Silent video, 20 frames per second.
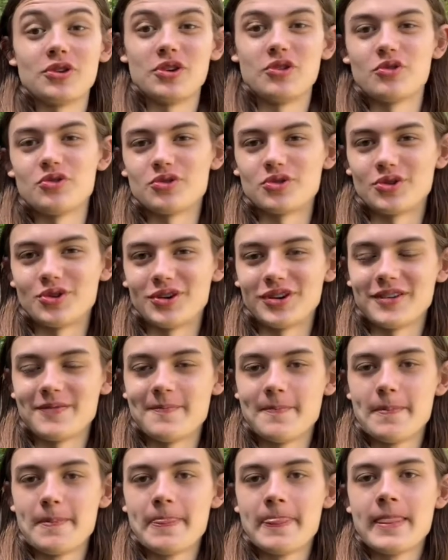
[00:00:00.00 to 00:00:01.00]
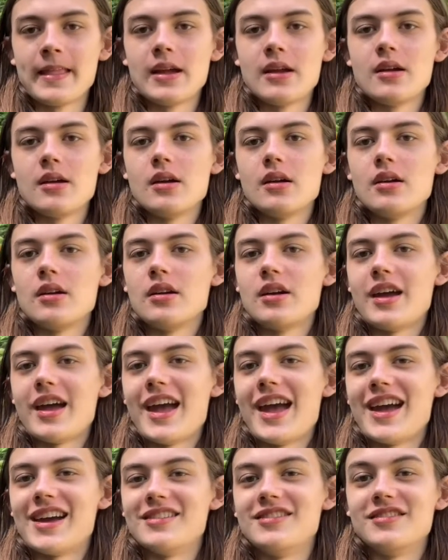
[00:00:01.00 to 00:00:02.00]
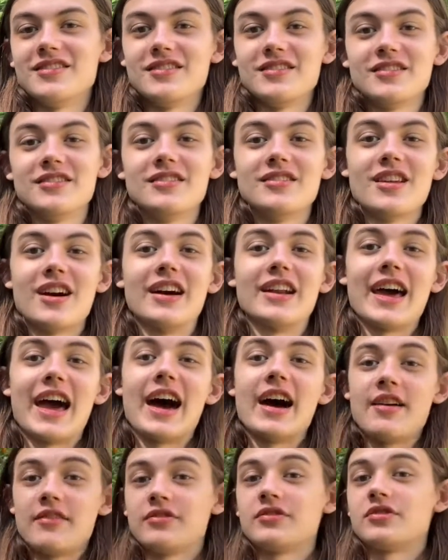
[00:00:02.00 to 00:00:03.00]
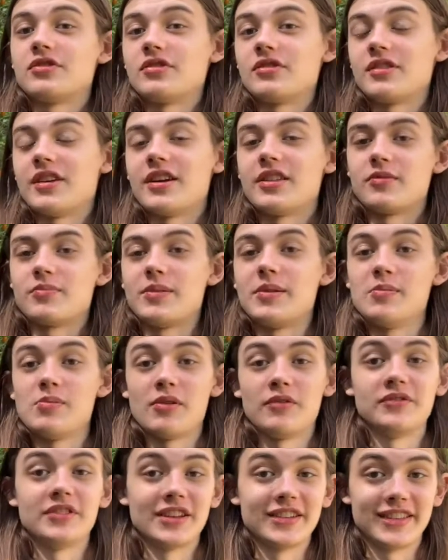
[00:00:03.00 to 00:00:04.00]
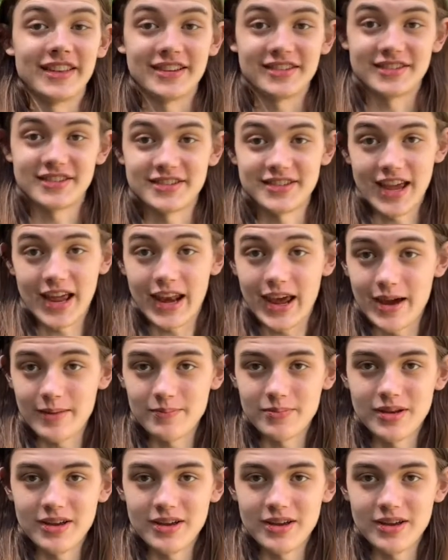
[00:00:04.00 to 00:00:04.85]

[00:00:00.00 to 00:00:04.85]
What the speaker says: your turn, and not after other people have done things to set up.